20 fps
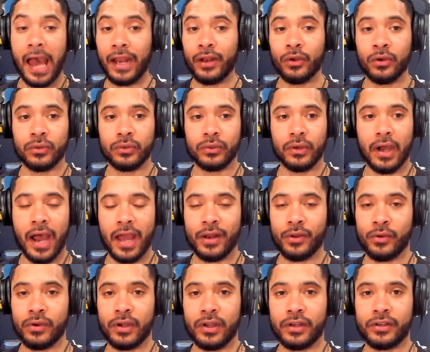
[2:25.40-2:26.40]
I don't
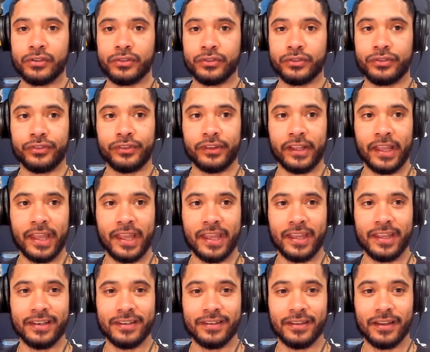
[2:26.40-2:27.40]

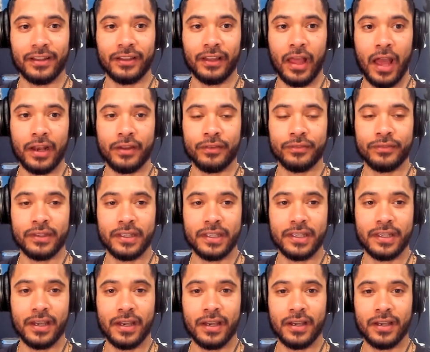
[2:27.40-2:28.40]
understand a lot of
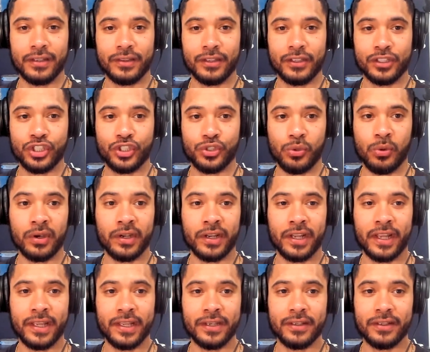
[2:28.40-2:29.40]
the
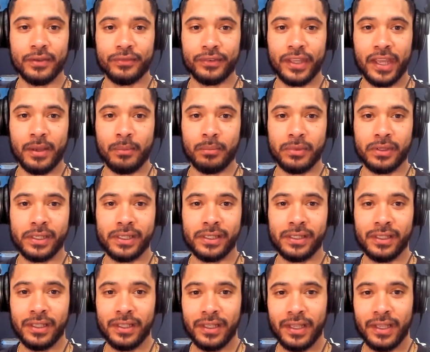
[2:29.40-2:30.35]
shorthand of gambling.